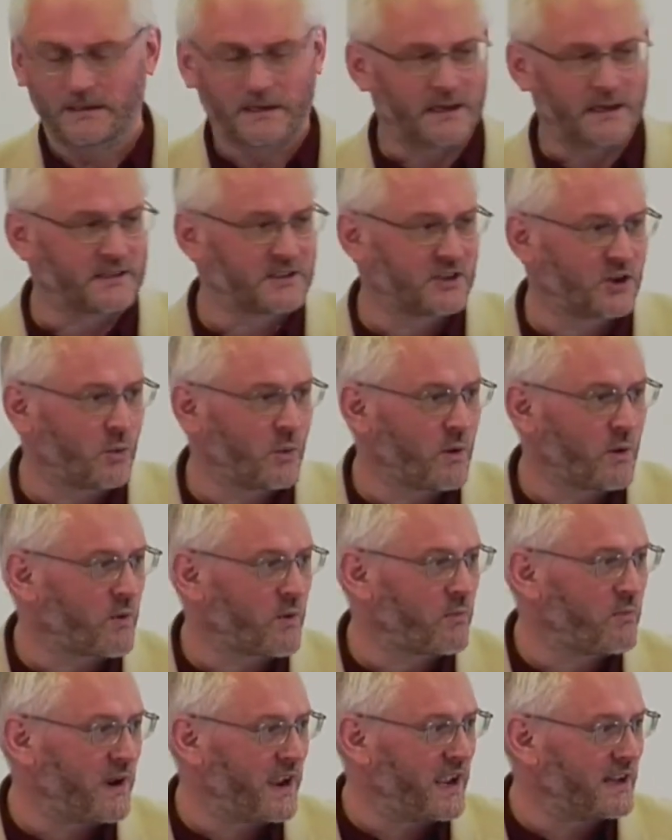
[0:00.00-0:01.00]
until we're
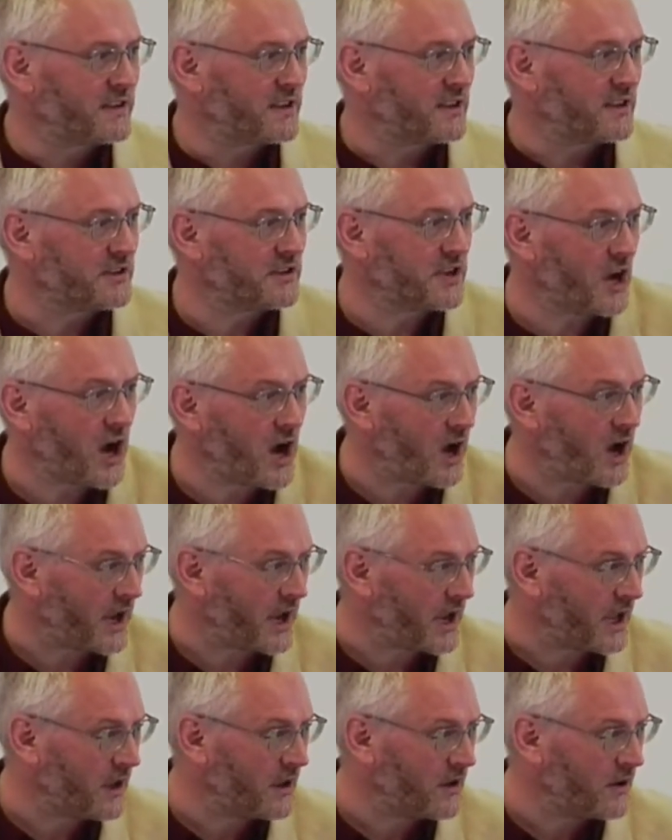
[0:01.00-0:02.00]
prepared to
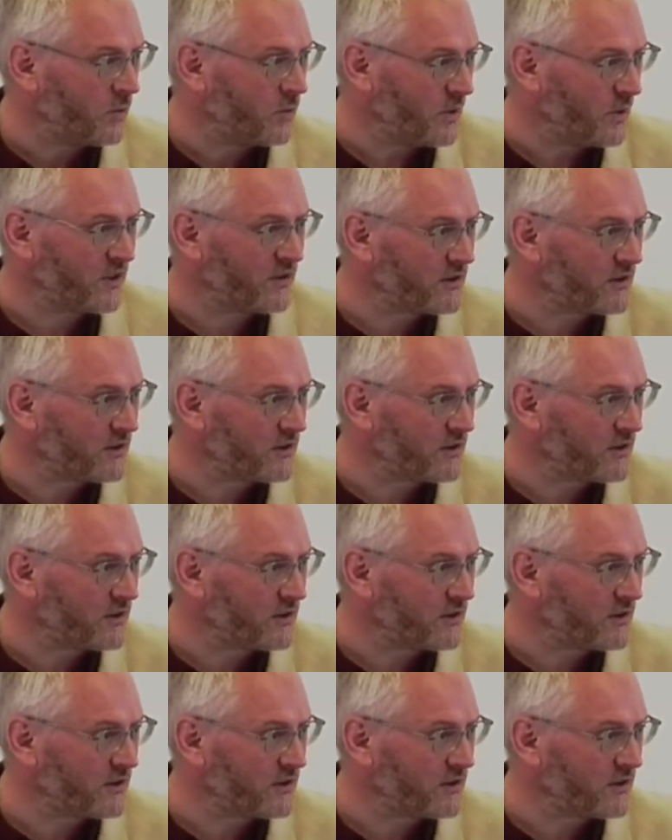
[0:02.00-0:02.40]
die with